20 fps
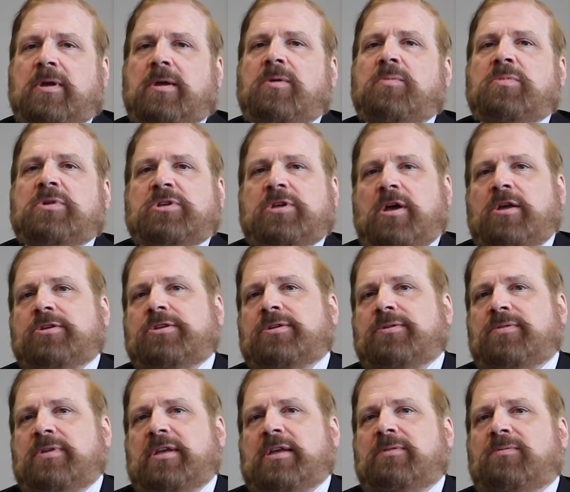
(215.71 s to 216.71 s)
but you also
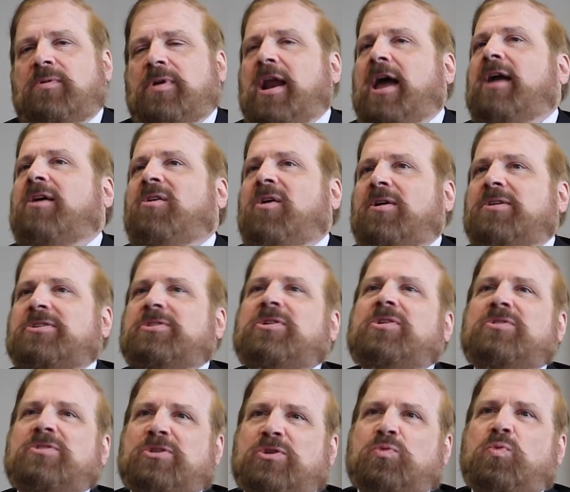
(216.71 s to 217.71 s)
need what I call a
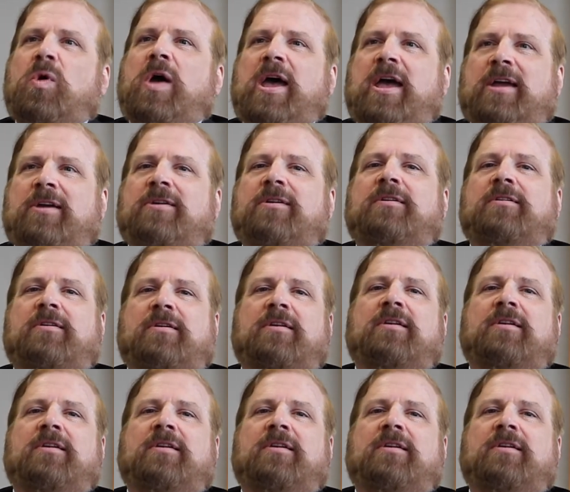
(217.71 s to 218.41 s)
certain swagger.